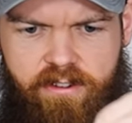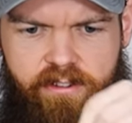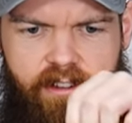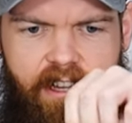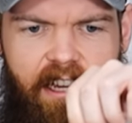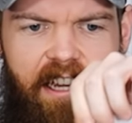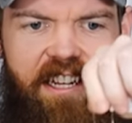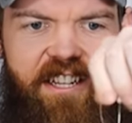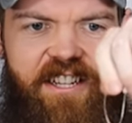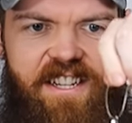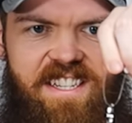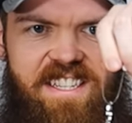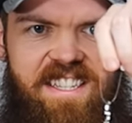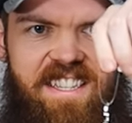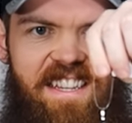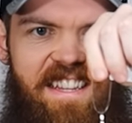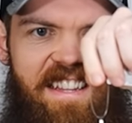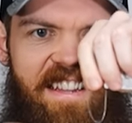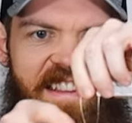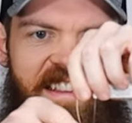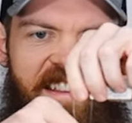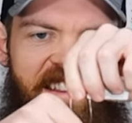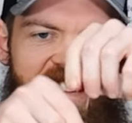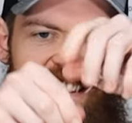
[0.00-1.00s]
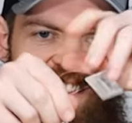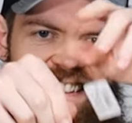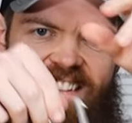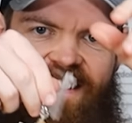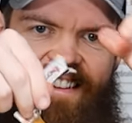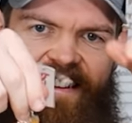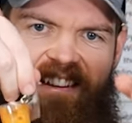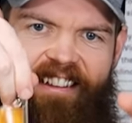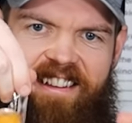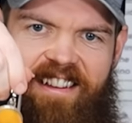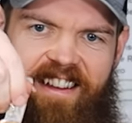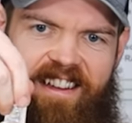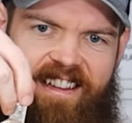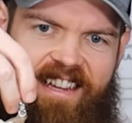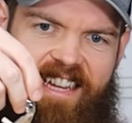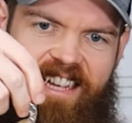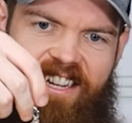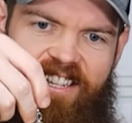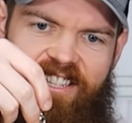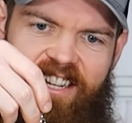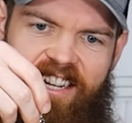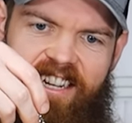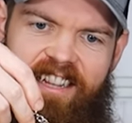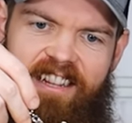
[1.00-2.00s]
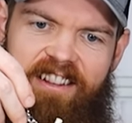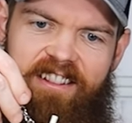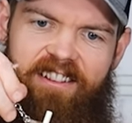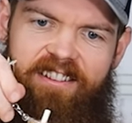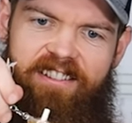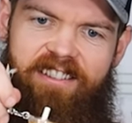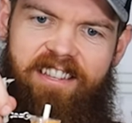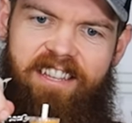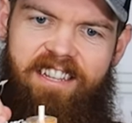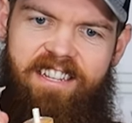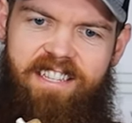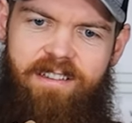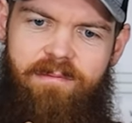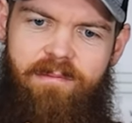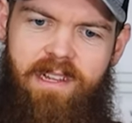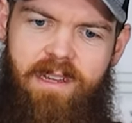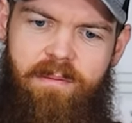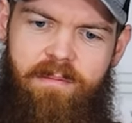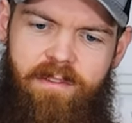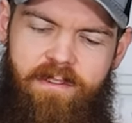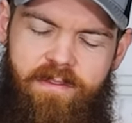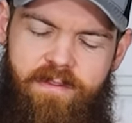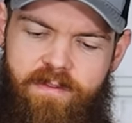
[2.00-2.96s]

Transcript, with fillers: literally just a, a keychain that looks like some type